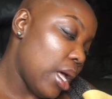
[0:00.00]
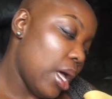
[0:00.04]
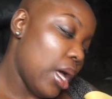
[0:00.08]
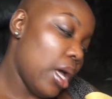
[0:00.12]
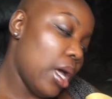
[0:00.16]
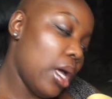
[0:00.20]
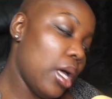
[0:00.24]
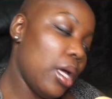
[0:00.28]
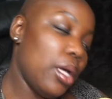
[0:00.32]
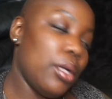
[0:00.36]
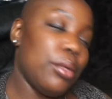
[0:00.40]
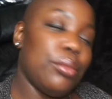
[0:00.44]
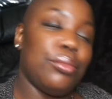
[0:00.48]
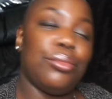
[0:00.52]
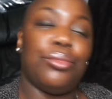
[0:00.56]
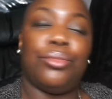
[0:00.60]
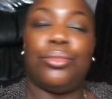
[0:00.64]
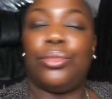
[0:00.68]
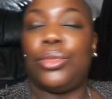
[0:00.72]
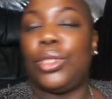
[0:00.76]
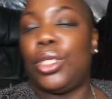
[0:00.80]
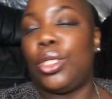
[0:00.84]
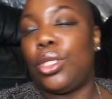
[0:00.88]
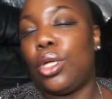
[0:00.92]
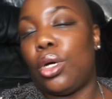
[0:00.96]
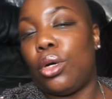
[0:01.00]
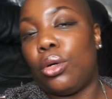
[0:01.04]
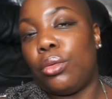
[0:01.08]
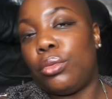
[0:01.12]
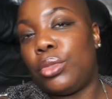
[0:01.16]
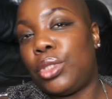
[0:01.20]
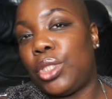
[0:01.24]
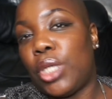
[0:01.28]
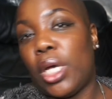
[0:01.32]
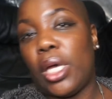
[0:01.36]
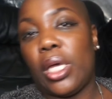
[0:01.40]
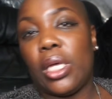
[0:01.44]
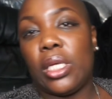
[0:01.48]
You know,
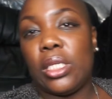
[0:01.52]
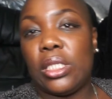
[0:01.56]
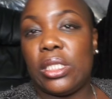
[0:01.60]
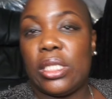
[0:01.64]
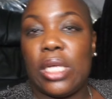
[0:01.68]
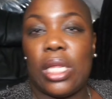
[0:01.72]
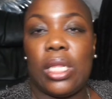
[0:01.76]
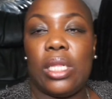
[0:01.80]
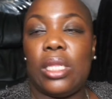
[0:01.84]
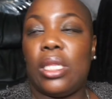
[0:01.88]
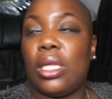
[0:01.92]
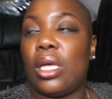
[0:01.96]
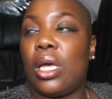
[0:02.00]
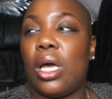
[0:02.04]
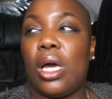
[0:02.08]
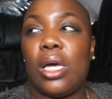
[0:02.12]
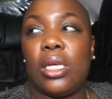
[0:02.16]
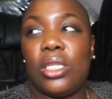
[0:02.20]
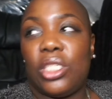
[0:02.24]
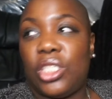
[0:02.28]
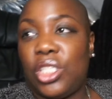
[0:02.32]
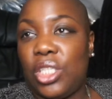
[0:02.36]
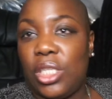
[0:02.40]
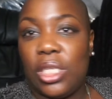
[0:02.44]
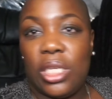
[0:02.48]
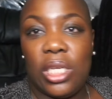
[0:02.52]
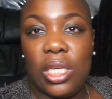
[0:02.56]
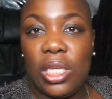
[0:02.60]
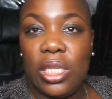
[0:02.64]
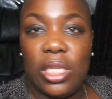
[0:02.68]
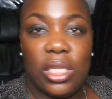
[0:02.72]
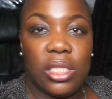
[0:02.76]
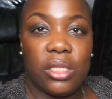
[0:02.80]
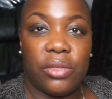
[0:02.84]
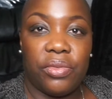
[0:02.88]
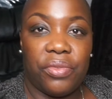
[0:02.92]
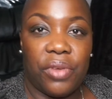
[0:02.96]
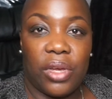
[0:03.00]
Jake is telling the guys he
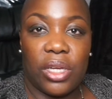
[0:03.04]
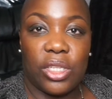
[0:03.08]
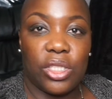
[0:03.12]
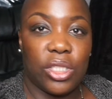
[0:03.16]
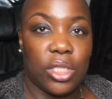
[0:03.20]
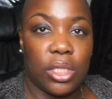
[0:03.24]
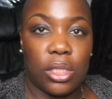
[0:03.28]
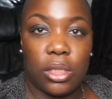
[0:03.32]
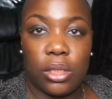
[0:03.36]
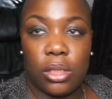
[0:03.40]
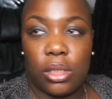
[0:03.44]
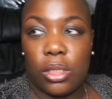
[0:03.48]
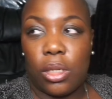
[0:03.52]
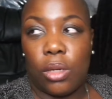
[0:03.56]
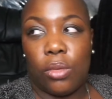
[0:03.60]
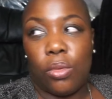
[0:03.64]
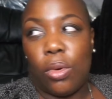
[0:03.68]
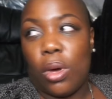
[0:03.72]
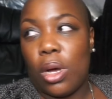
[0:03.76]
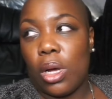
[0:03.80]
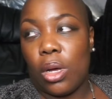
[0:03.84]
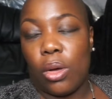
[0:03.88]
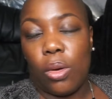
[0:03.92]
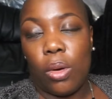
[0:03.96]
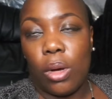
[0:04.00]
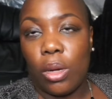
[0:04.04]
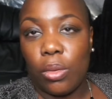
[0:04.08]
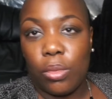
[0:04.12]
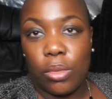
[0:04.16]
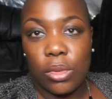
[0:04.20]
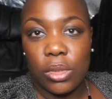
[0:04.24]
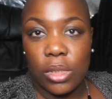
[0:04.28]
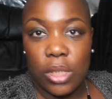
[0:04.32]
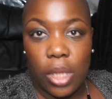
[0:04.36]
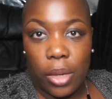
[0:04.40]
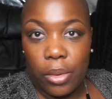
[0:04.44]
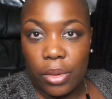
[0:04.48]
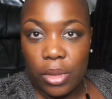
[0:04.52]
needs affection, so I'll go on
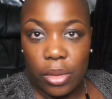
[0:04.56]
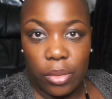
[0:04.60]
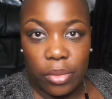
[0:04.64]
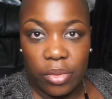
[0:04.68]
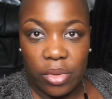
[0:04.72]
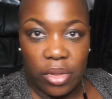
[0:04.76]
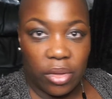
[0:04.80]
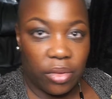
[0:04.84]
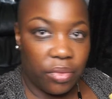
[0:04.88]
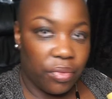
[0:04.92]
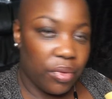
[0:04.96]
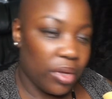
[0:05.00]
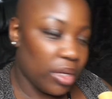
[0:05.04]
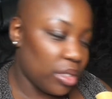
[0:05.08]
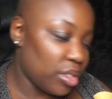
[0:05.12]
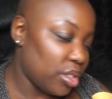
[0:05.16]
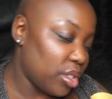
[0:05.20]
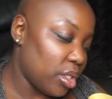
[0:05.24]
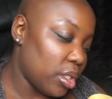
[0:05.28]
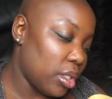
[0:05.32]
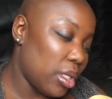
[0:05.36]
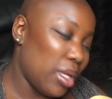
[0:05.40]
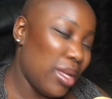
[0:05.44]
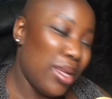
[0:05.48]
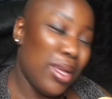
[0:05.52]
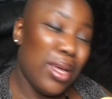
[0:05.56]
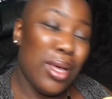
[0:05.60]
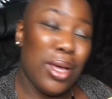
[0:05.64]
what's going on with the affection.